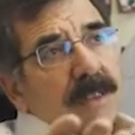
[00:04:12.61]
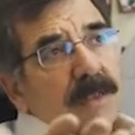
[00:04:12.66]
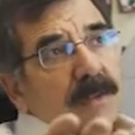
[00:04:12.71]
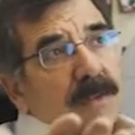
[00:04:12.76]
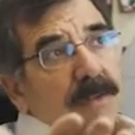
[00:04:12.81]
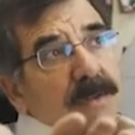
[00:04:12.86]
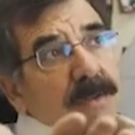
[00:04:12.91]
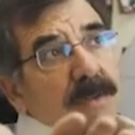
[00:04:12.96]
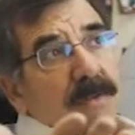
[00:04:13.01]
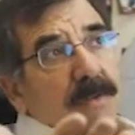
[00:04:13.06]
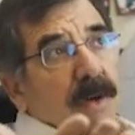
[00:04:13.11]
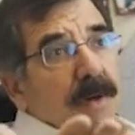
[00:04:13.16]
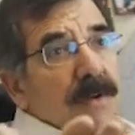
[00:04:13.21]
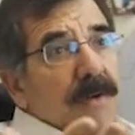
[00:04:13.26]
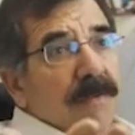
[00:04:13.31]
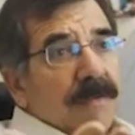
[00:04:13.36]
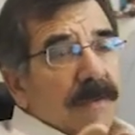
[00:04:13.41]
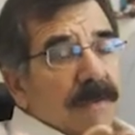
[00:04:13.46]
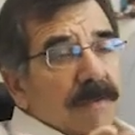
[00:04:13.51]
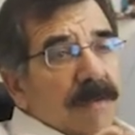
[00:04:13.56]
close to
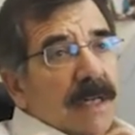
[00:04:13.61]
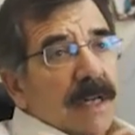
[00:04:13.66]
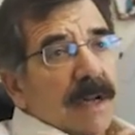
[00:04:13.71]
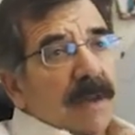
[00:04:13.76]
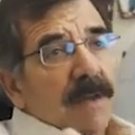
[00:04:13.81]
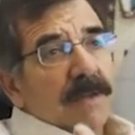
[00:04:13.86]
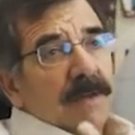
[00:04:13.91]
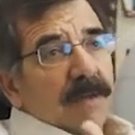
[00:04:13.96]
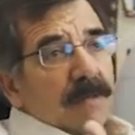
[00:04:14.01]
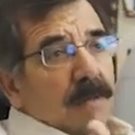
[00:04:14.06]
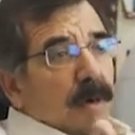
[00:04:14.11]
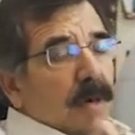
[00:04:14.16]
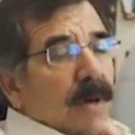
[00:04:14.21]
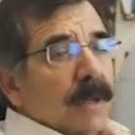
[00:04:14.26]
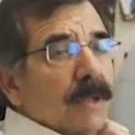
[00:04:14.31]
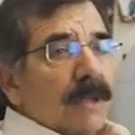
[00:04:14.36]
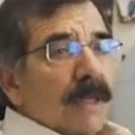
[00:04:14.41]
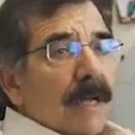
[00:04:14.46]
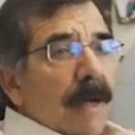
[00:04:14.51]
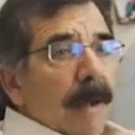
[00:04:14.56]
$250 in parts.